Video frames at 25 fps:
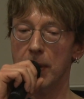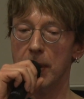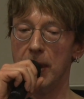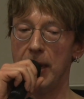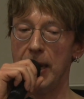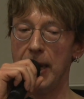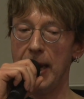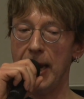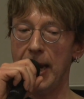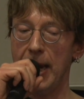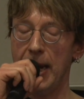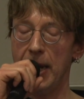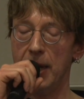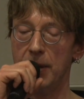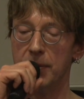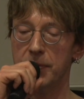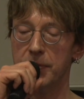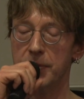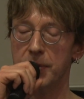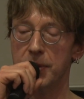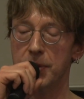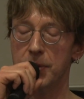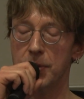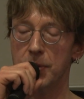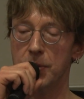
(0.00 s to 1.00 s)

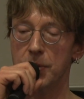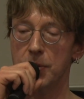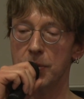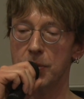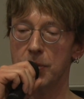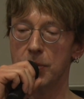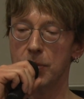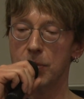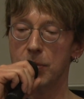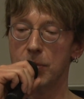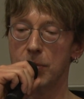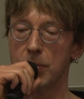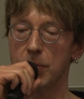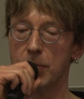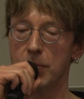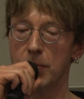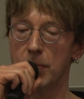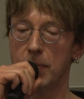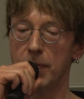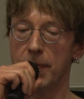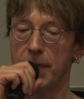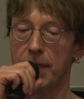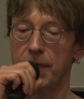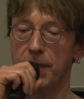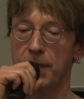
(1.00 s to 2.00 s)
have to
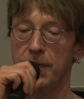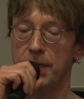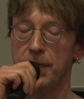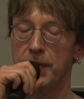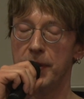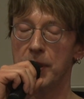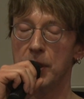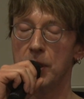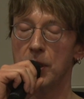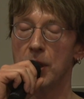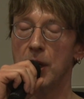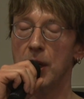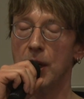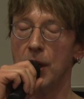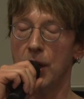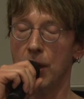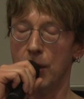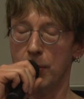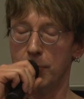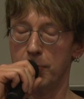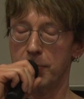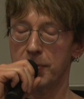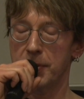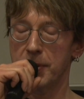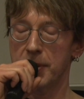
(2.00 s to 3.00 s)
fill
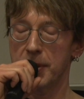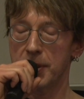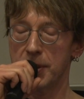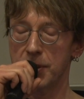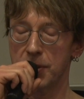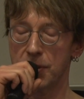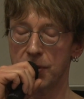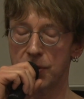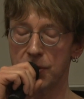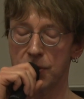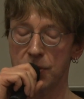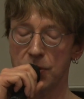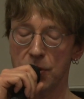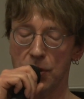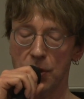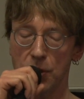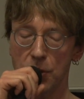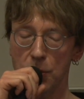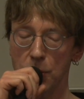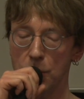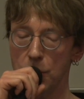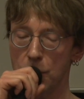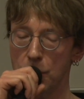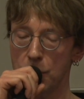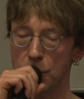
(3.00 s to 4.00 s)
up
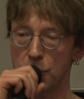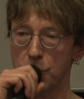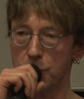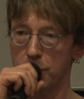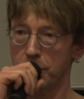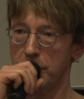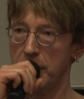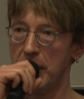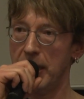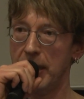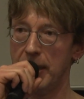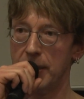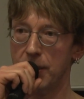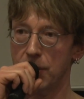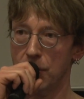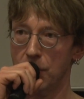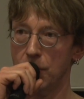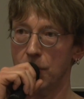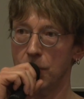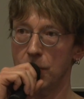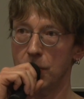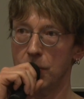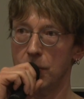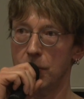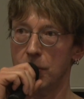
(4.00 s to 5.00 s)
this huge black
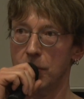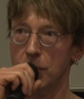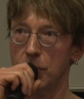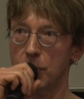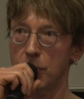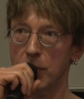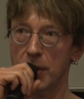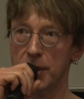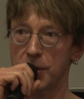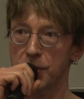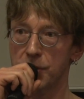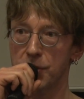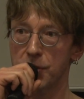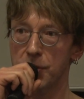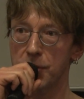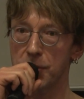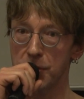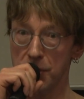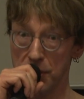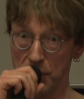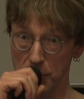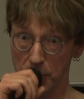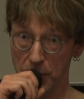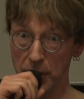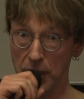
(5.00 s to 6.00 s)
hole which
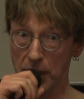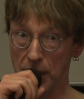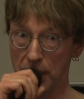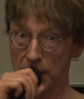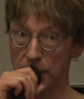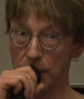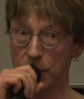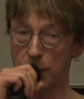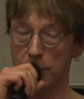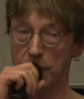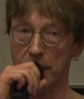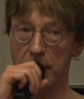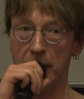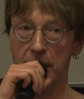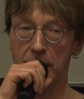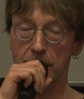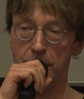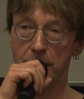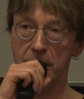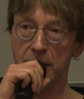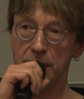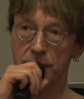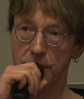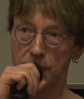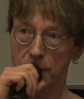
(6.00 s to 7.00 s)
used to be occupied
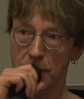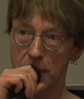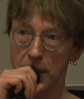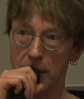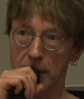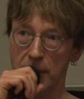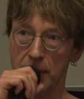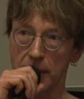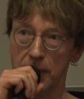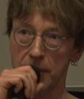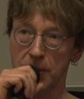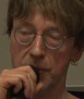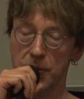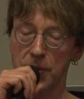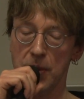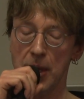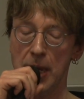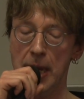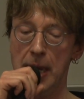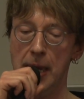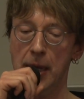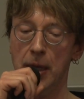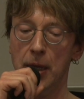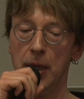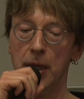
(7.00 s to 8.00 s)
by drugs.
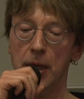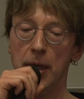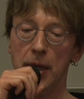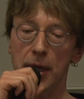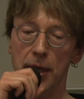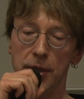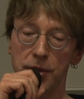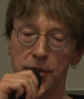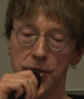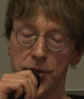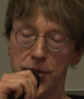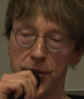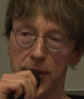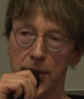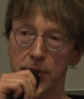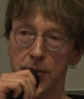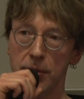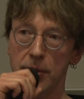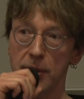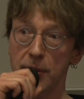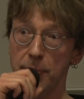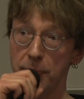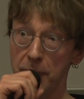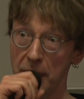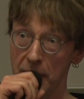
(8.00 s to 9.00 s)
And
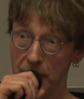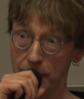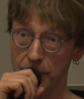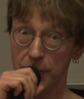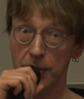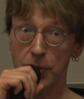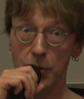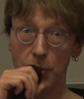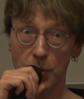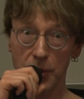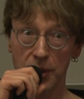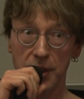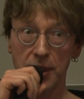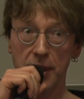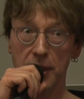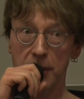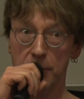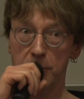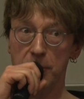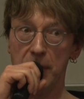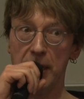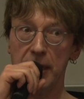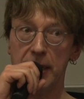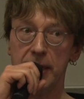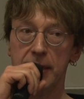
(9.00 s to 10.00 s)
generally, people who
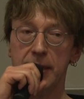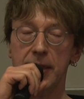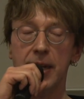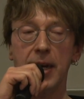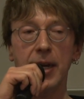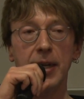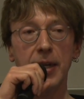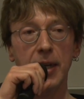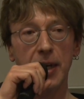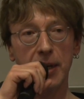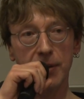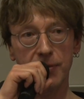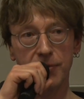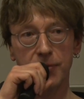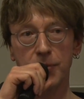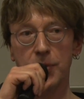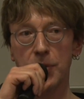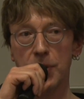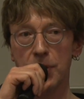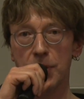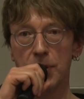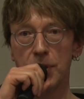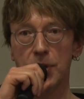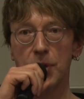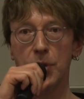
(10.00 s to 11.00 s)
did make that
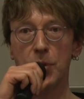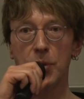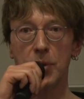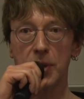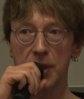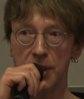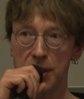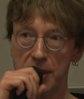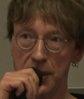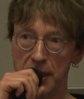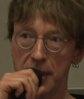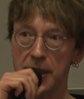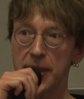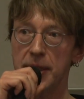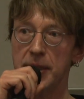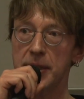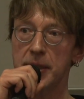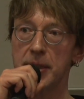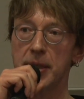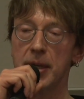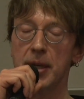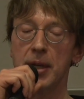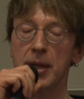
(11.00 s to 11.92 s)
effort, who did